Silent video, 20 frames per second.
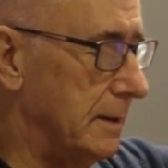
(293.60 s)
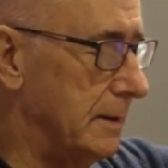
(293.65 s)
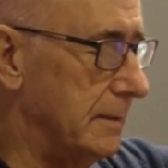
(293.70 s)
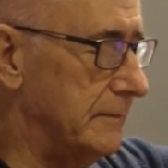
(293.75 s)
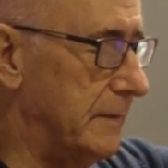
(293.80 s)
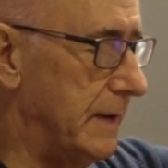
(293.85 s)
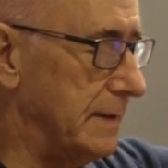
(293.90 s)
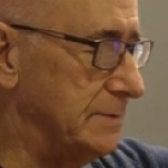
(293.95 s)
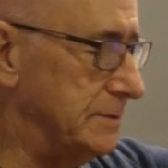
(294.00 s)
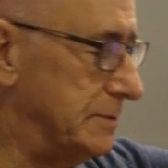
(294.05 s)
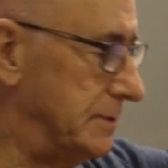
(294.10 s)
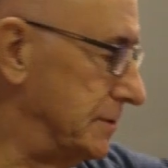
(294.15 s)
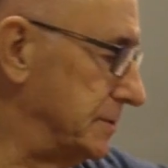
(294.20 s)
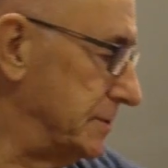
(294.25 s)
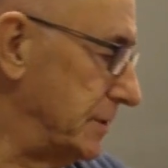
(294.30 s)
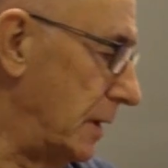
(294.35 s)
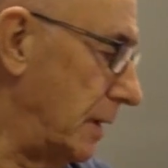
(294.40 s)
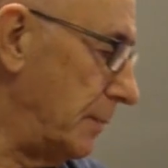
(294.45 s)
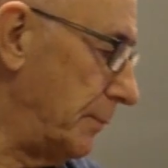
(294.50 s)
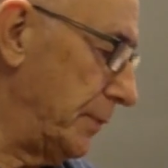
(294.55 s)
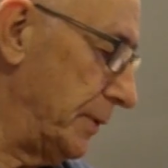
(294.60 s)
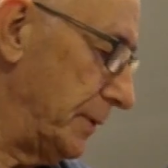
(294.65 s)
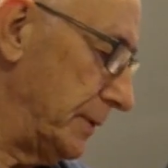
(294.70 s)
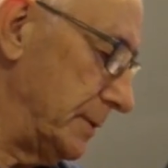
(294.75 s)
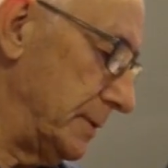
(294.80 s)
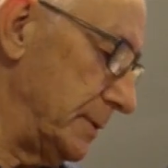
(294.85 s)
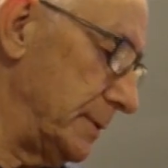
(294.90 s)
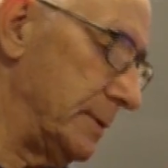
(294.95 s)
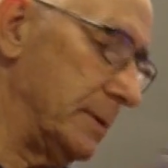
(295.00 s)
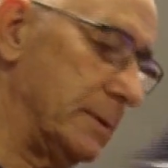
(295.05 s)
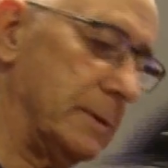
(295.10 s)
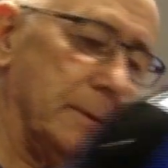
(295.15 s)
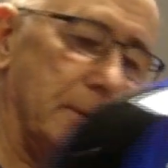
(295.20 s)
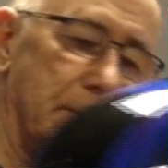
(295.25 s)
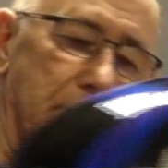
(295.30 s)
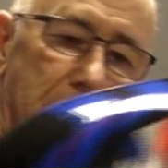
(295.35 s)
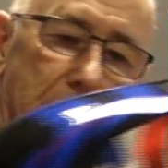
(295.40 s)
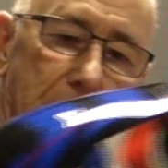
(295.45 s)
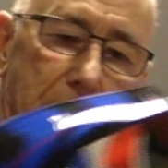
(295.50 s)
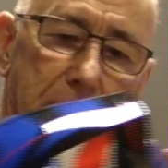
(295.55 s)
vent at the top,
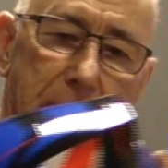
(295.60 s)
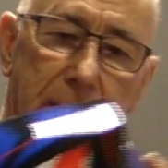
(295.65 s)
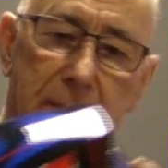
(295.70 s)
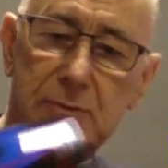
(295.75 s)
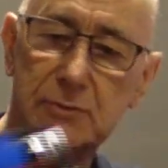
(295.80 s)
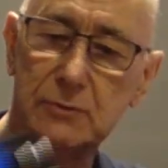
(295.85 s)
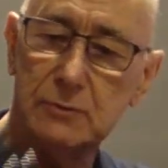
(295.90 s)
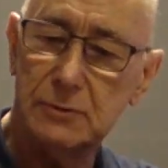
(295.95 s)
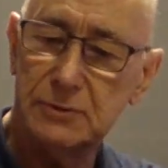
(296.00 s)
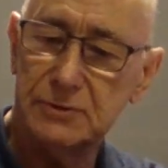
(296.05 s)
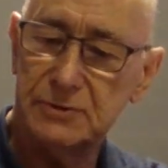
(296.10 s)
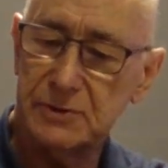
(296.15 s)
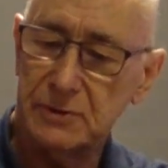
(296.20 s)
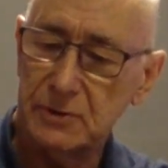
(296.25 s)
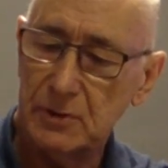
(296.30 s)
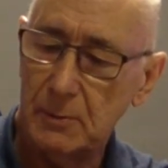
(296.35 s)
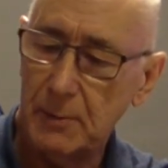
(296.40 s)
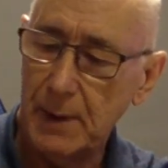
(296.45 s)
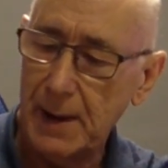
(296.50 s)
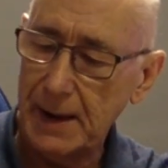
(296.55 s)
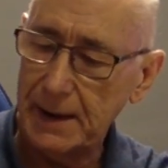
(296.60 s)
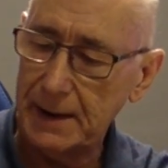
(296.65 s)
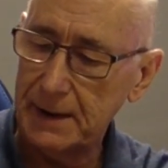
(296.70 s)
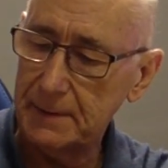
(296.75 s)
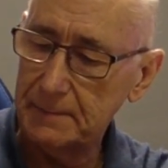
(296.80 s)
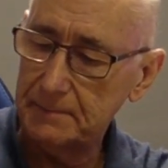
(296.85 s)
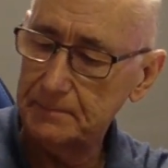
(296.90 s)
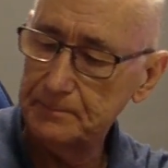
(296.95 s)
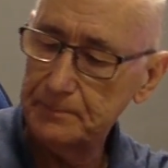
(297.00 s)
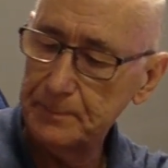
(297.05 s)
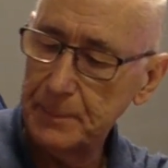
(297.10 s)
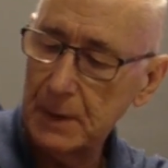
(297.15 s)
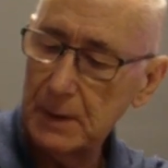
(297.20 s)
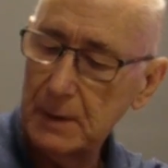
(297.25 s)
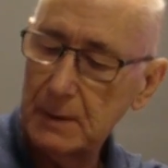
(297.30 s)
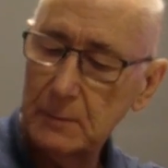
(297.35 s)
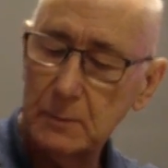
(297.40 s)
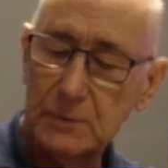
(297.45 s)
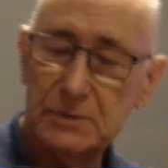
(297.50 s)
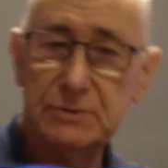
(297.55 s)
and exhausts at the back,
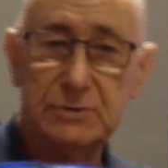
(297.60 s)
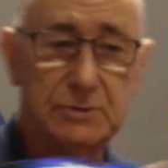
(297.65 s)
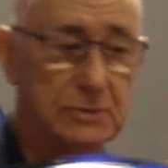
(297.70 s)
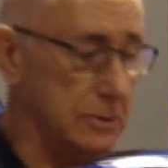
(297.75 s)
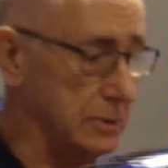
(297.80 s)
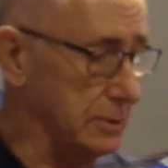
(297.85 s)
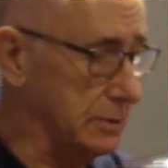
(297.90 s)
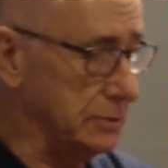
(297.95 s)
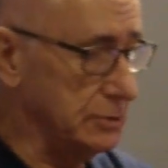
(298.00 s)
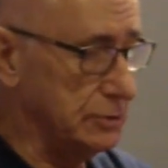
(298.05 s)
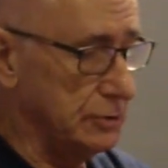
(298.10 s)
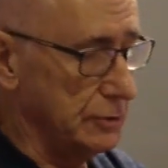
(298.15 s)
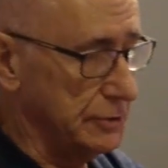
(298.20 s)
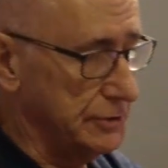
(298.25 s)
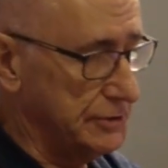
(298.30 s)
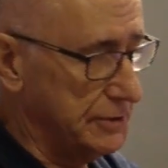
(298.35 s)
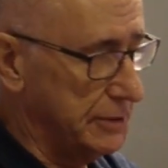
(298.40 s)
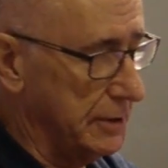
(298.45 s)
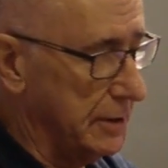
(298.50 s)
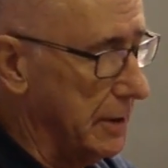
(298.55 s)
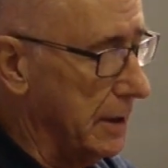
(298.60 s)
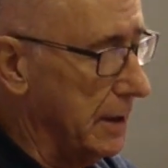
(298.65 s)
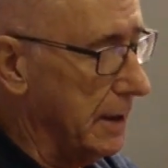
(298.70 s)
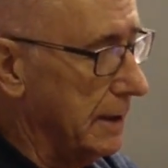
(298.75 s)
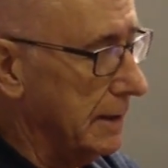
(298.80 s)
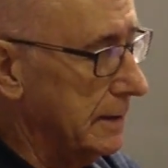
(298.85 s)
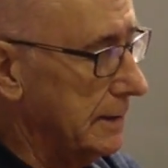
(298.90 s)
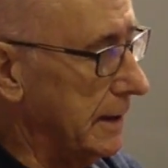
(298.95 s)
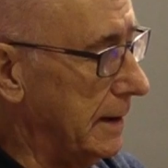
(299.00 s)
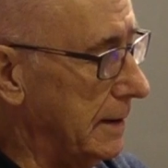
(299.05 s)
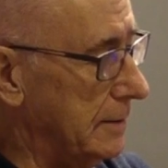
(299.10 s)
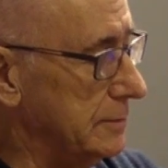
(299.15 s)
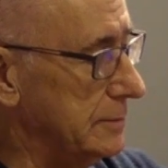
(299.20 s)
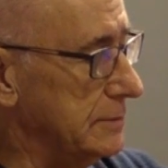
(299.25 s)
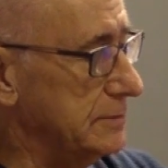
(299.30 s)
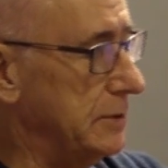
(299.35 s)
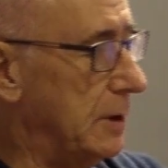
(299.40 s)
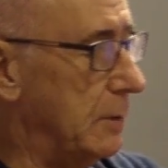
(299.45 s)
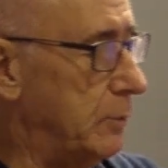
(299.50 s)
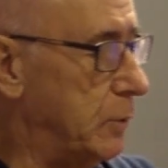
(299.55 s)
which you can adjust. Now
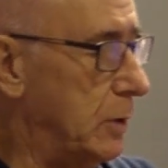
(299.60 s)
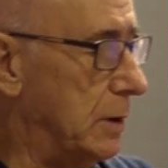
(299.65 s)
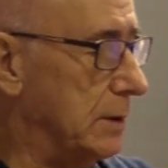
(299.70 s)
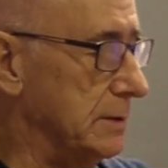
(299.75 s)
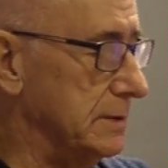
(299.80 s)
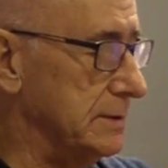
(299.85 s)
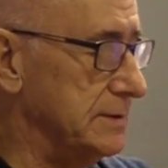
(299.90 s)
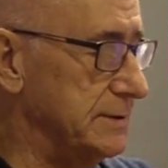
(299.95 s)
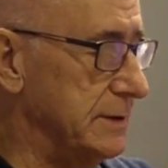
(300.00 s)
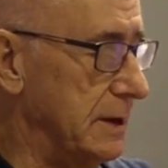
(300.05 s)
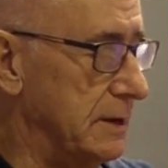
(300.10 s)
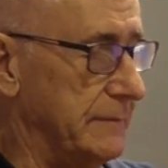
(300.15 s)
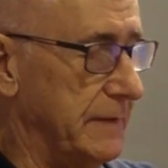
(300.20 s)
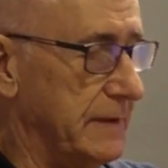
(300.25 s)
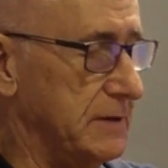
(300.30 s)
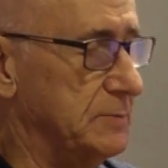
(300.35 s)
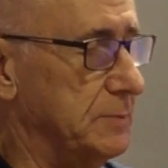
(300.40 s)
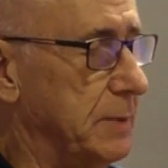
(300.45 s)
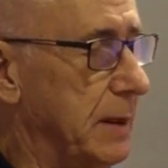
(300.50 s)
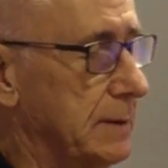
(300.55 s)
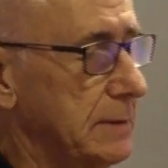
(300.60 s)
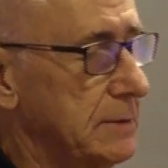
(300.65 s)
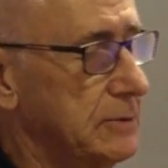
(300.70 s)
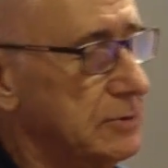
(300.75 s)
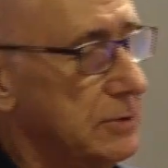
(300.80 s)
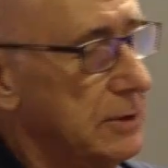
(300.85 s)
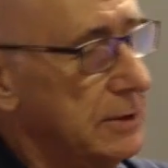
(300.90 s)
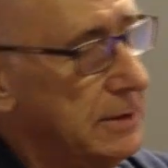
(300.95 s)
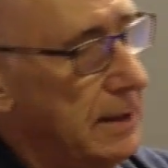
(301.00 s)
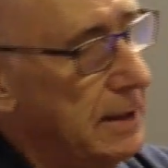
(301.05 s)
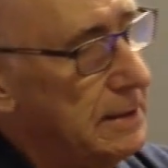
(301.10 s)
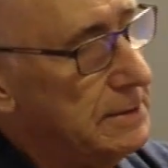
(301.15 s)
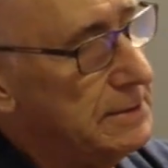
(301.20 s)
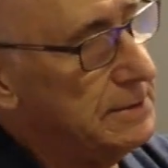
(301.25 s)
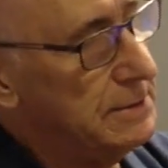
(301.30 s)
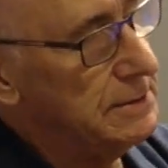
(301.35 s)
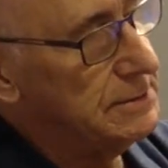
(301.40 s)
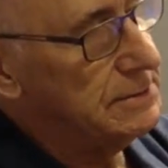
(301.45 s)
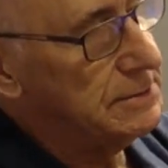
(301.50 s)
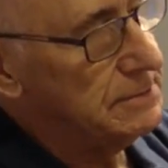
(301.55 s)
the top one, self-explanatory, there
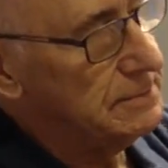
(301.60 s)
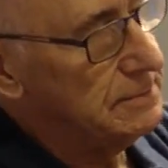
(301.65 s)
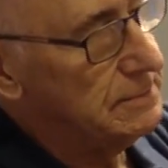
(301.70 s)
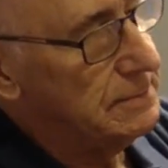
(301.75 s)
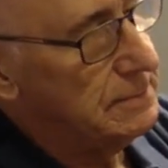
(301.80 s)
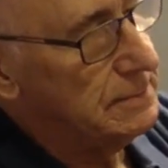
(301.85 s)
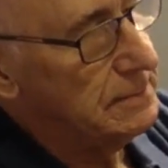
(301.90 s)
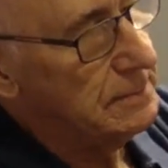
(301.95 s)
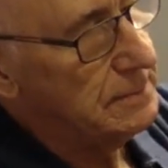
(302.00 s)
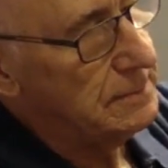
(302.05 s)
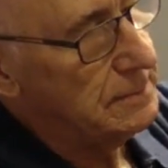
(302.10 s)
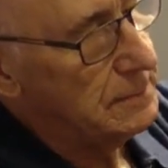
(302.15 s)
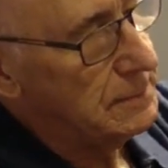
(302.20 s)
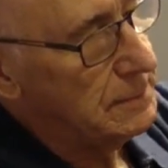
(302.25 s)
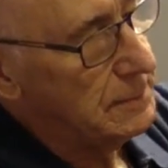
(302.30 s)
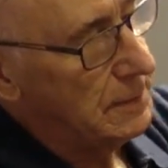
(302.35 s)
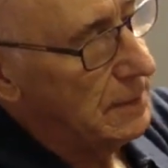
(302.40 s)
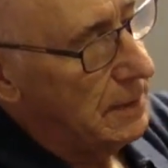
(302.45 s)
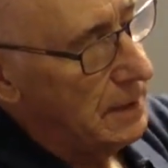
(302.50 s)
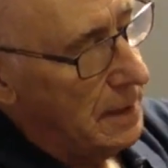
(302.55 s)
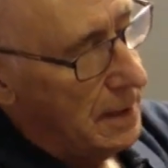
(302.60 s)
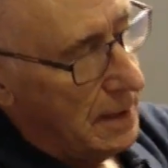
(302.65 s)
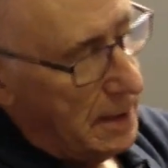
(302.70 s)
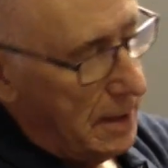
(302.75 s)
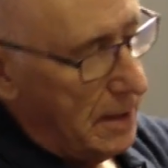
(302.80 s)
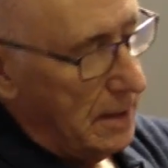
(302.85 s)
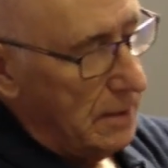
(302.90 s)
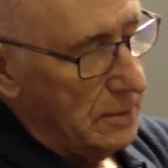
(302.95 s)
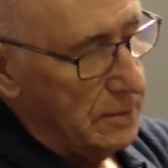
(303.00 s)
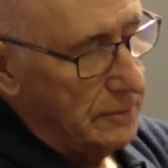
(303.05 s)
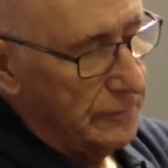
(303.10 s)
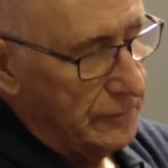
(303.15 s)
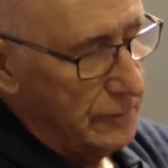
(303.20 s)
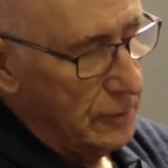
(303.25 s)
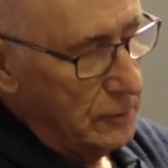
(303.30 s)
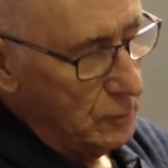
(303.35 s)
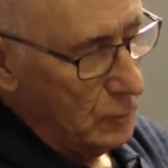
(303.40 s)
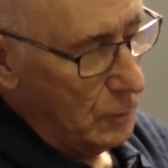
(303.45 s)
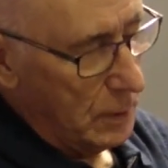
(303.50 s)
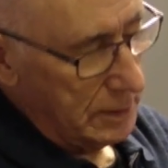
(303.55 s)
it is. The
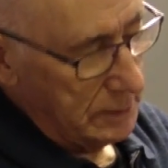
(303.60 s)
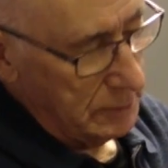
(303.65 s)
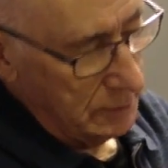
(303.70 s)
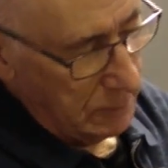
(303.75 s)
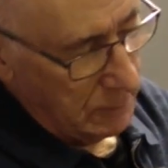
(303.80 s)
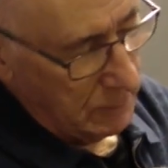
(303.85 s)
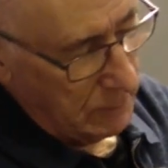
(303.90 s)
front one,